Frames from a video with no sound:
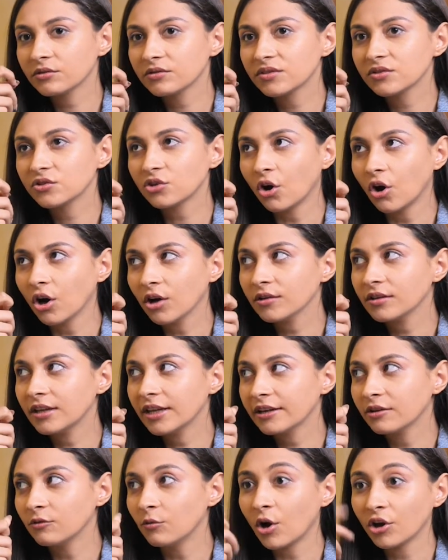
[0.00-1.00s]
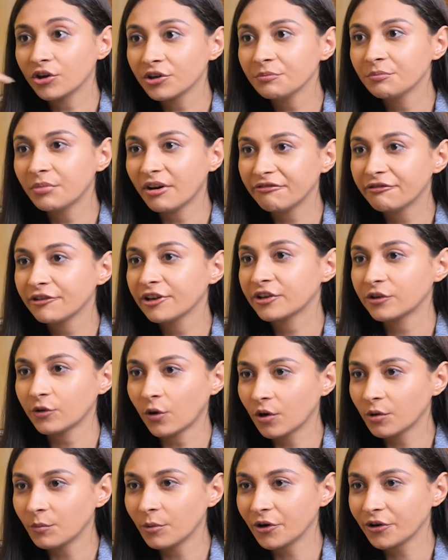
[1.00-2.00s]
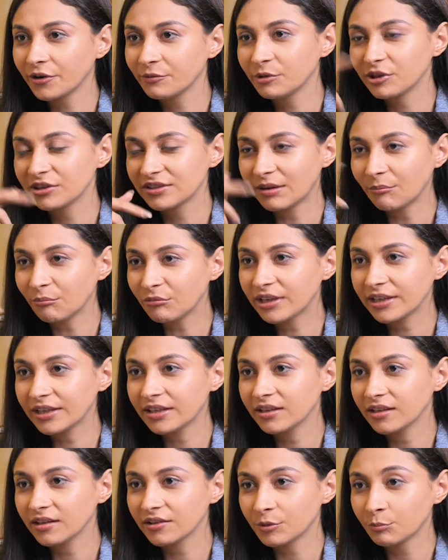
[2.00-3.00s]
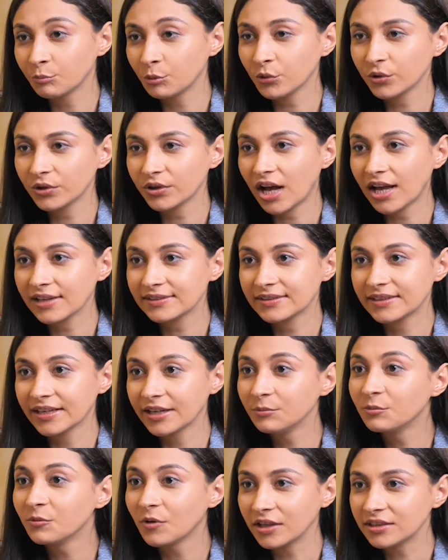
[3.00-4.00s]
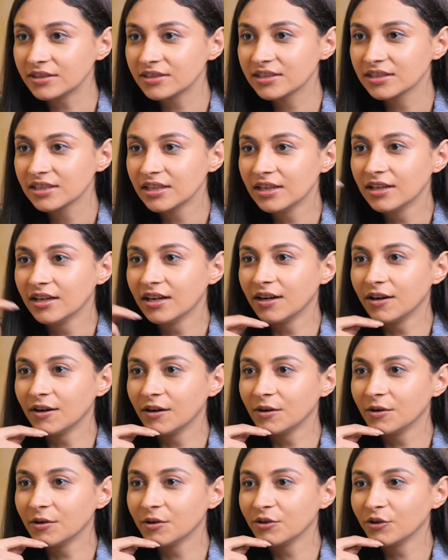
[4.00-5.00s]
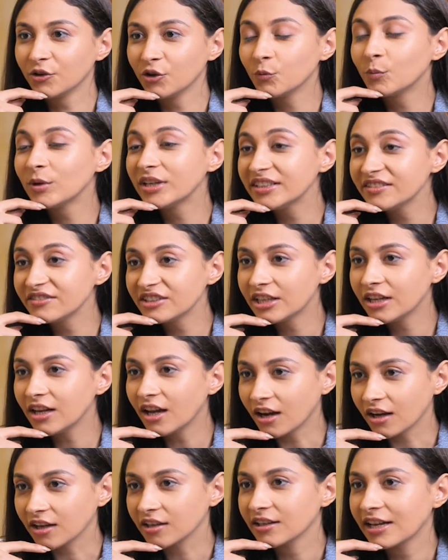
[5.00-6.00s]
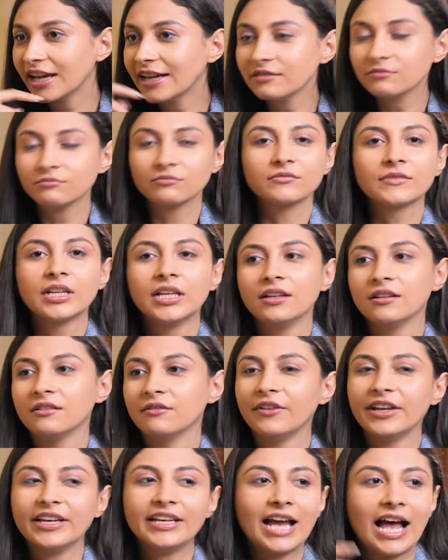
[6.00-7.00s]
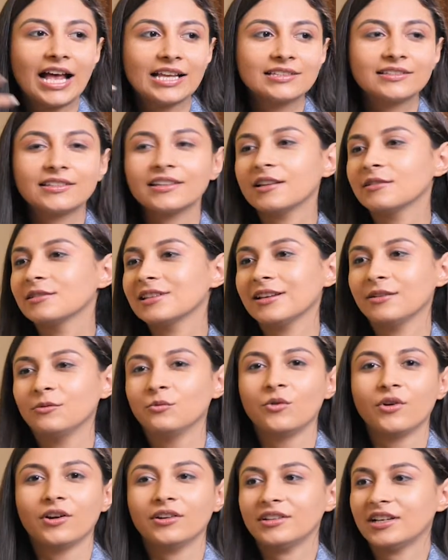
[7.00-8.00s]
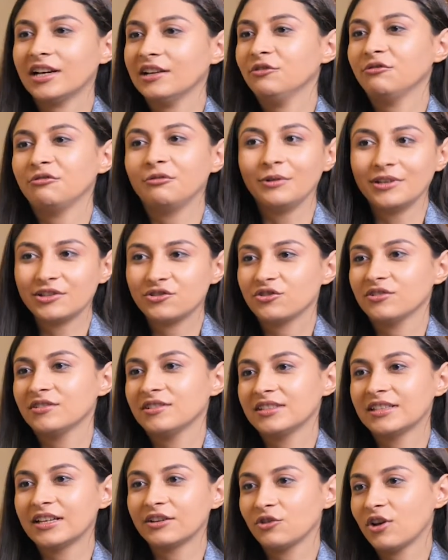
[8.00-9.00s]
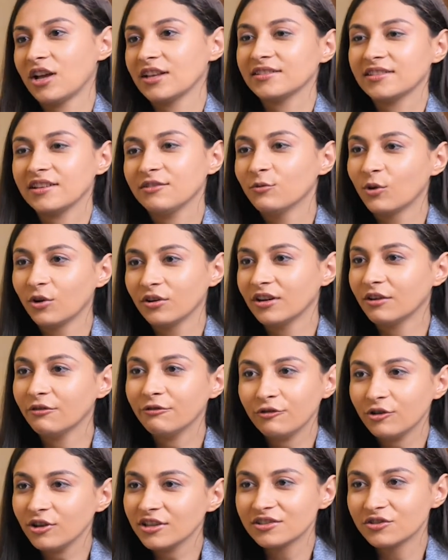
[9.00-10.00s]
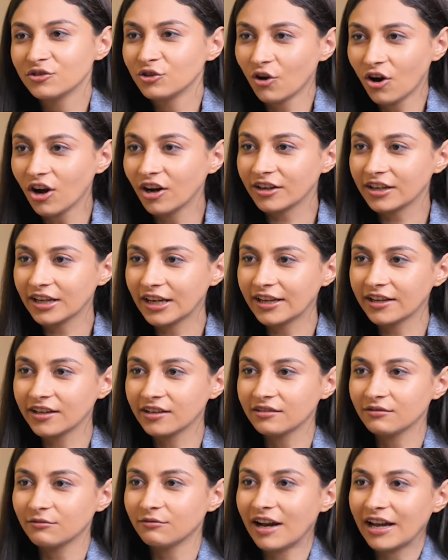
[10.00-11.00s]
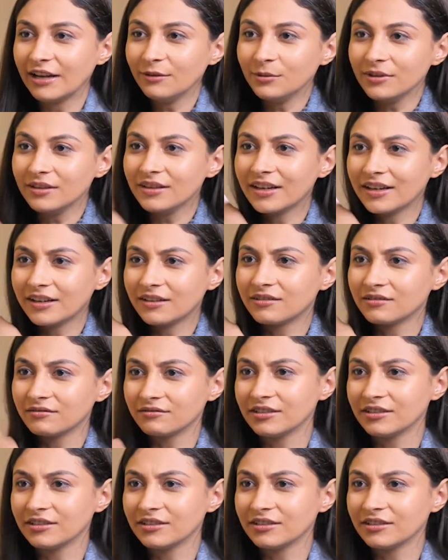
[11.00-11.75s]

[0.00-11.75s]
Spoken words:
saw like Warren Buffett talk about it, because a reporter asked him once, do you believe in luck? And when he asked that, I was like, what kind of questions that you're asking? What? Of course not. Like, why would, like,